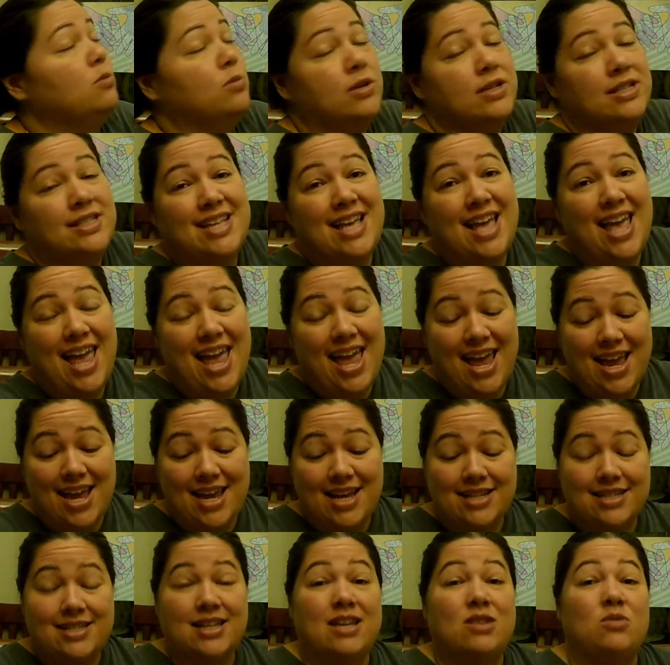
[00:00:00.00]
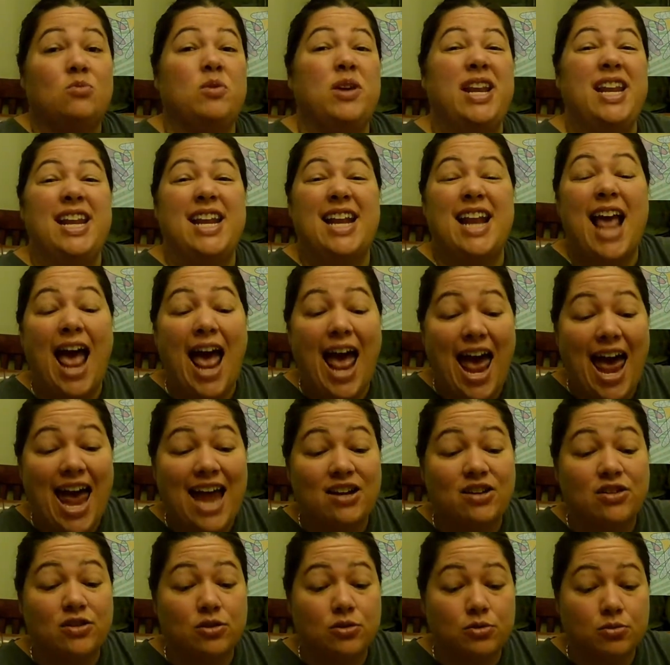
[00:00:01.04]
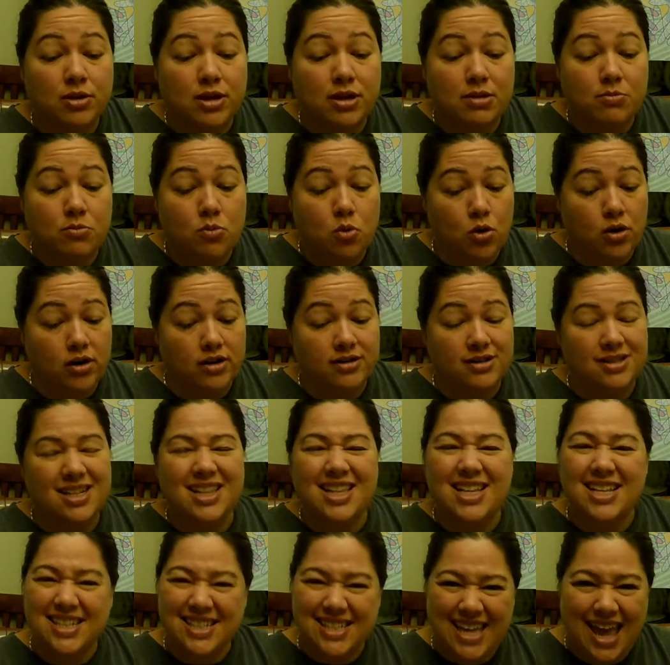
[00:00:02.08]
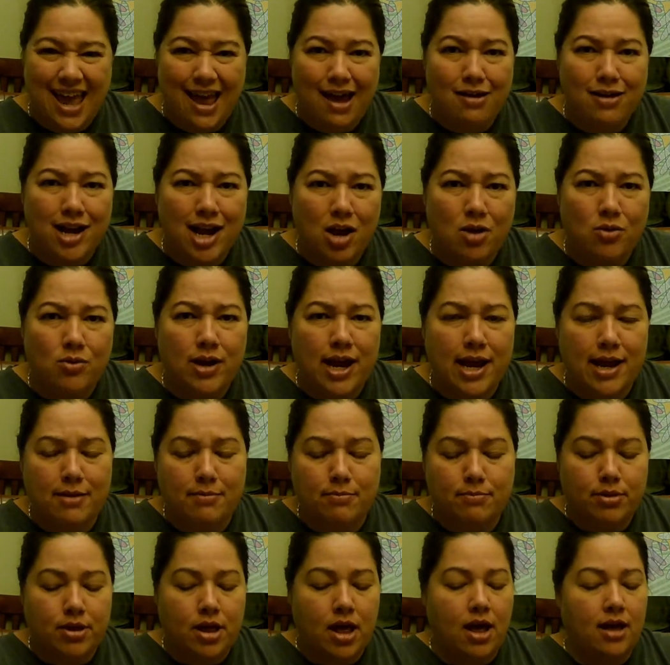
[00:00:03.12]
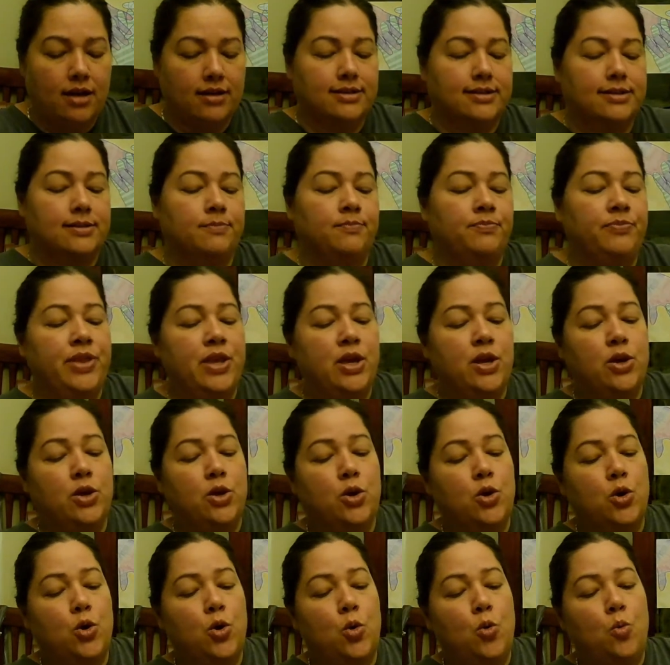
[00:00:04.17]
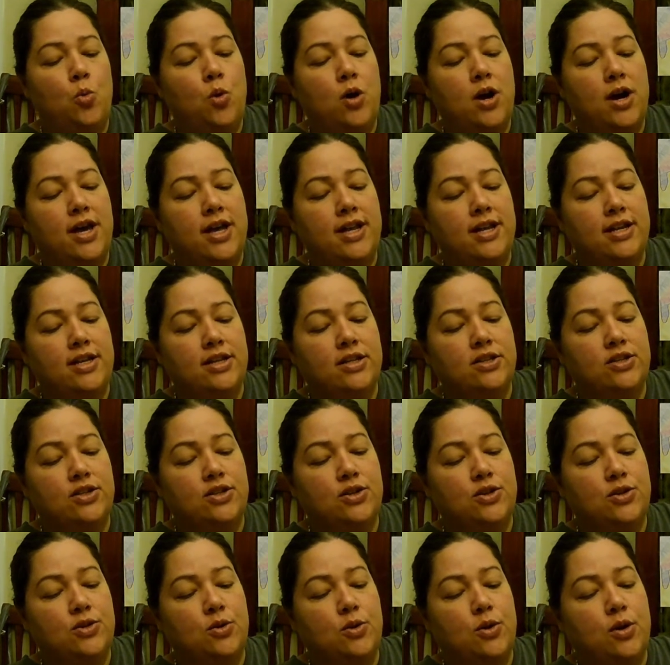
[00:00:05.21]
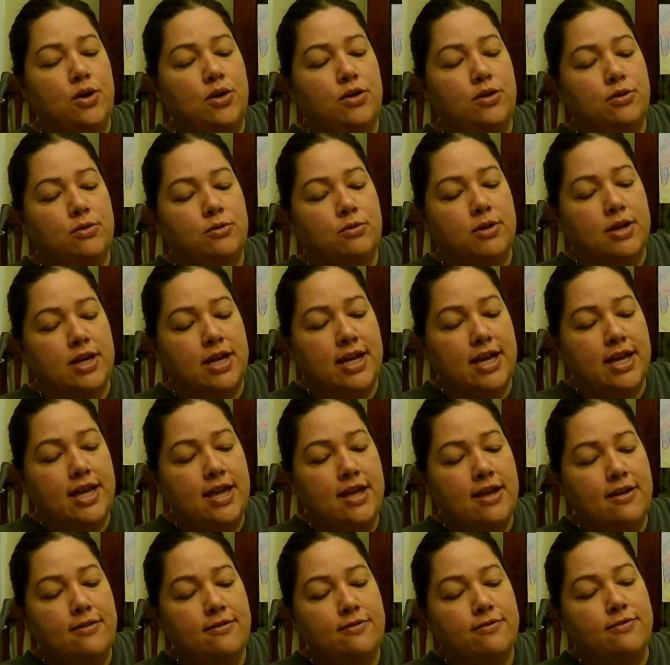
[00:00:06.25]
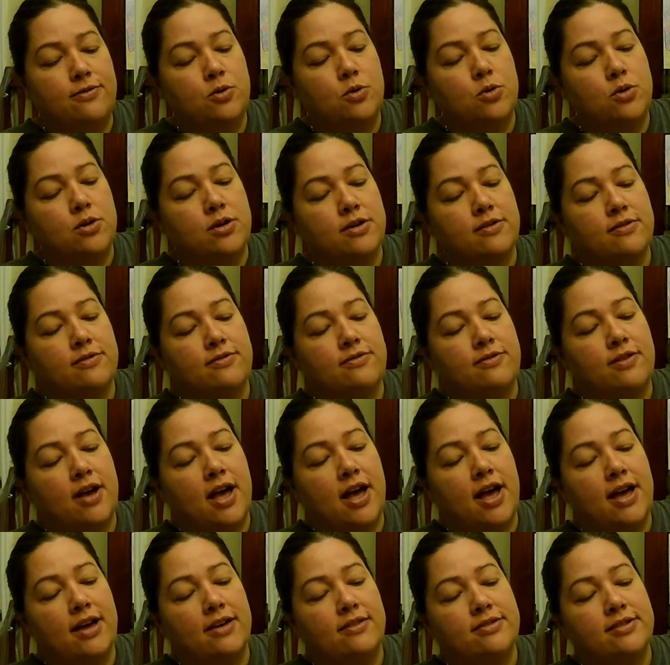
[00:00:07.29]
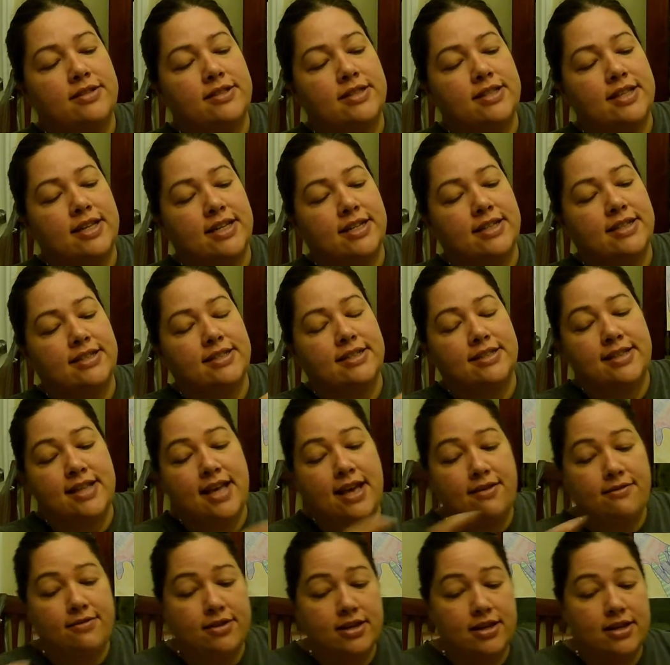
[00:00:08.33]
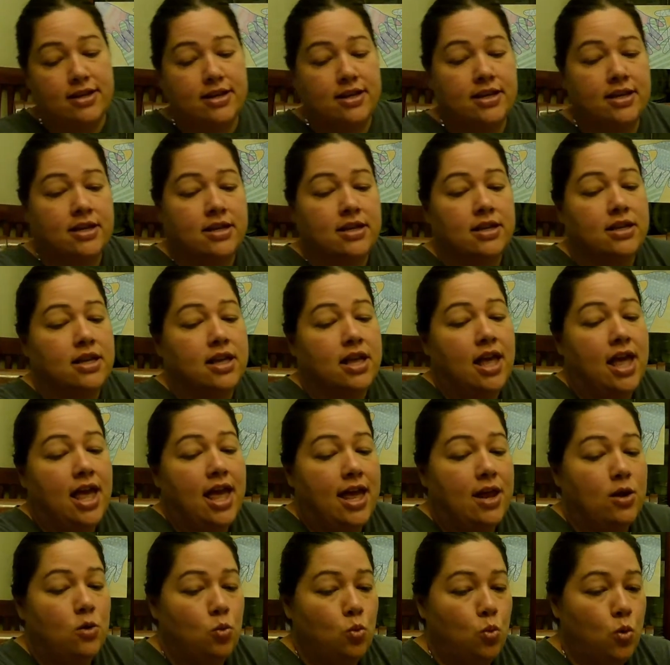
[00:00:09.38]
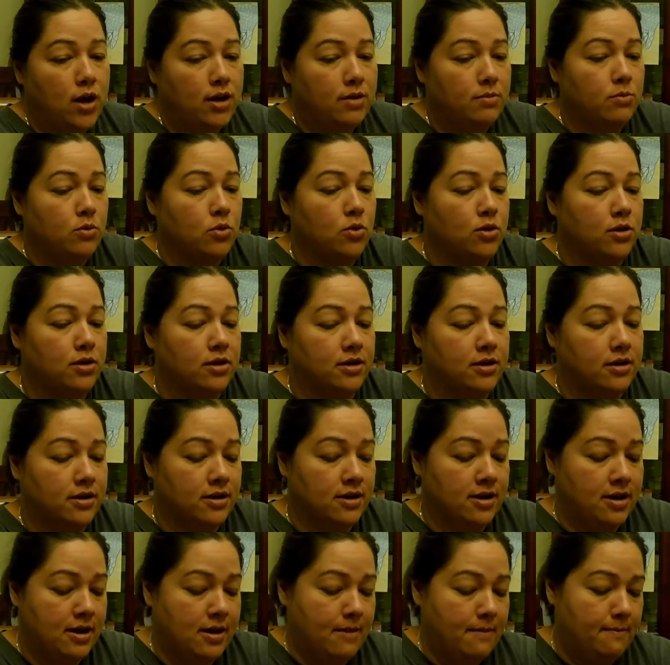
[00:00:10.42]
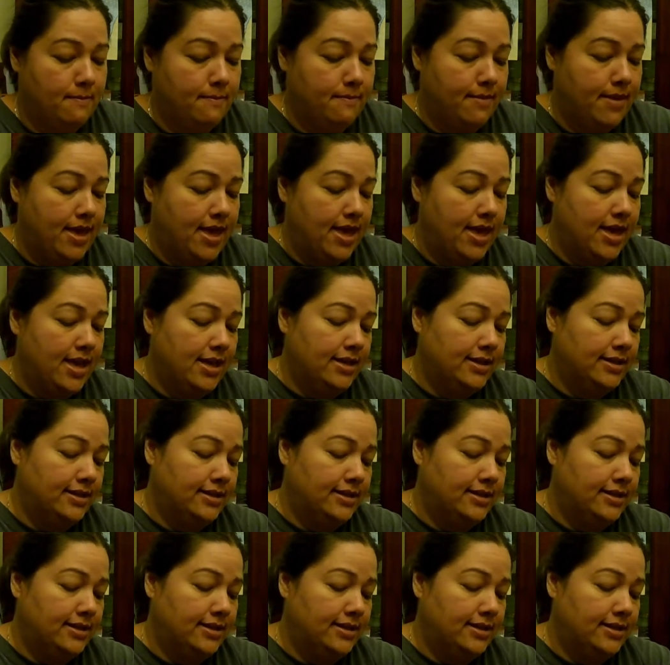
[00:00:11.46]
was 8 and we need to add 3 more. So let's count out 8 blocks. 1, 2, 3, 4, 5, 6, 7, and 1 more makes